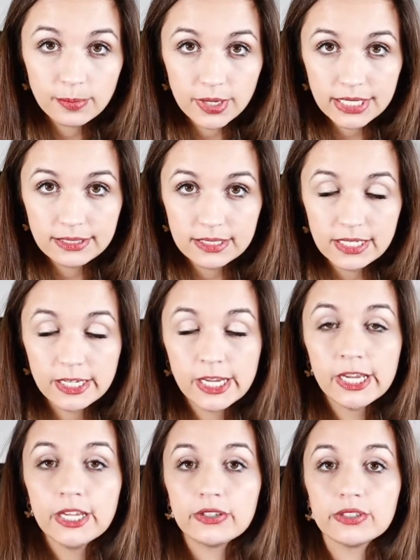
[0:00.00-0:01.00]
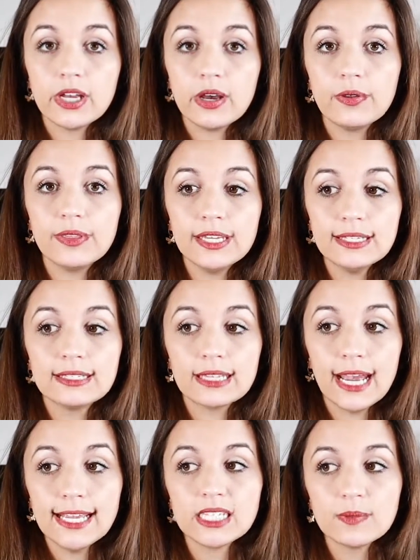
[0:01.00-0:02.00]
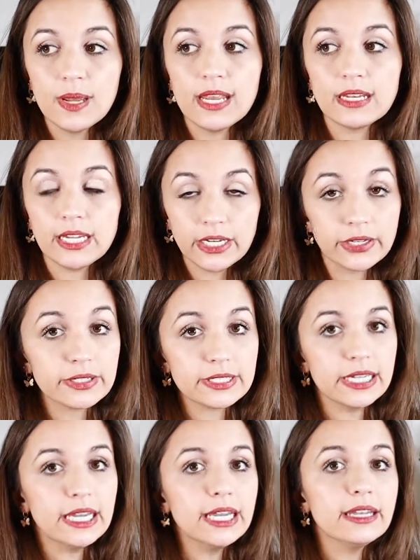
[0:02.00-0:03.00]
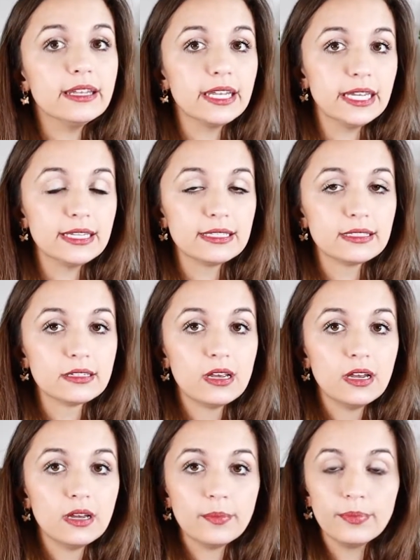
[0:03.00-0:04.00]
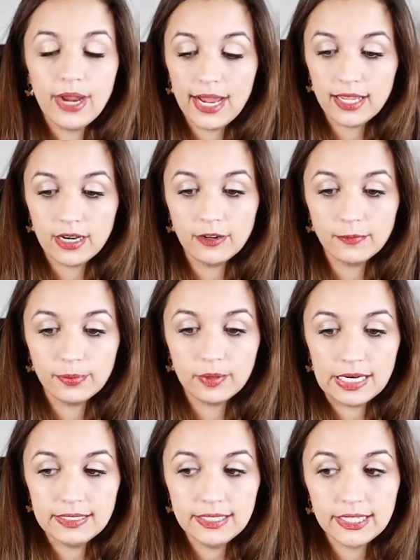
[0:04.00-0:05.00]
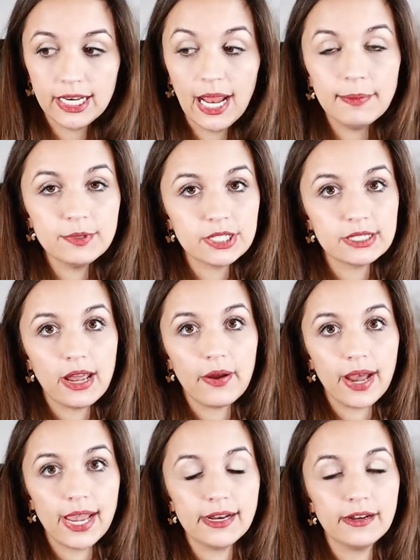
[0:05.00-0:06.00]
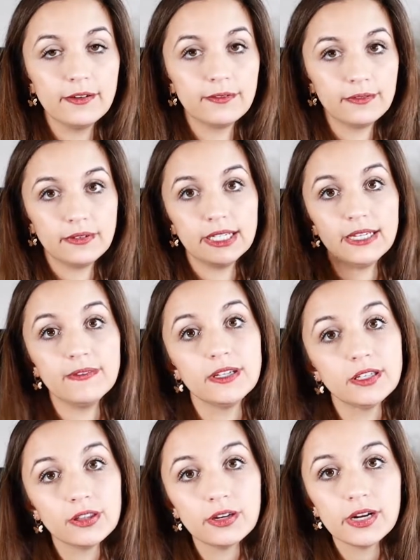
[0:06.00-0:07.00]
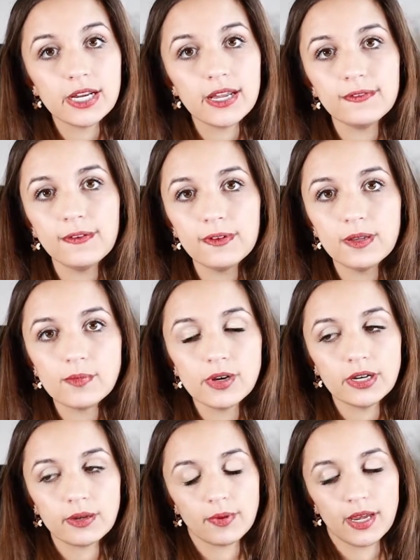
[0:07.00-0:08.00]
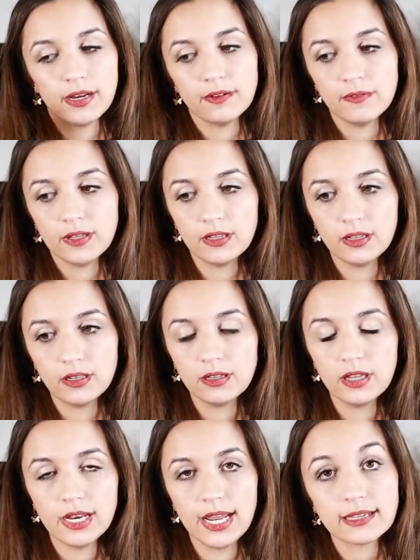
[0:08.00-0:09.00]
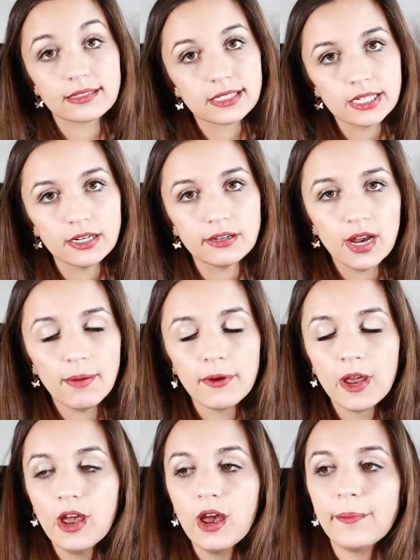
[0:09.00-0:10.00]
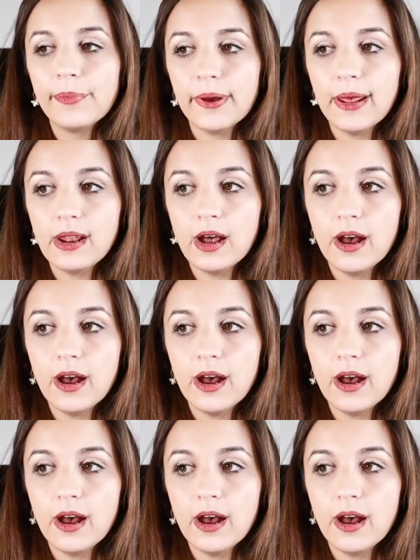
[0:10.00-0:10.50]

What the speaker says: pricing. So I spent years in this bracket of pricing, and I'm just now kind of leaving the $3,850 mark. I'm kind of in the next tier up, but